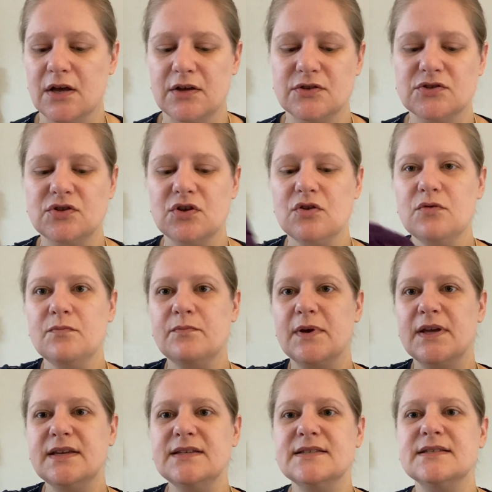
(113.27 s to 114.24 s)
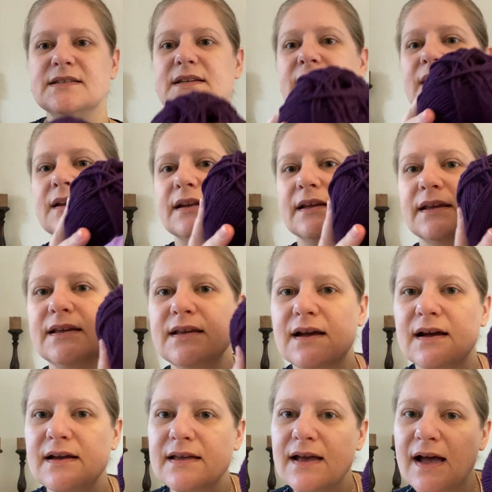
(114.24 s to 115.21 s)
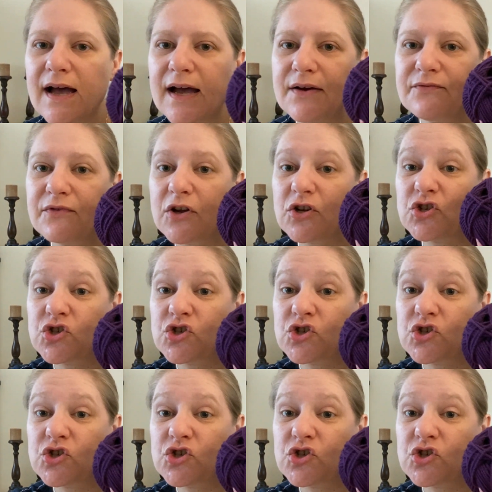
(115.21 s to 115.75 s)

So basically I have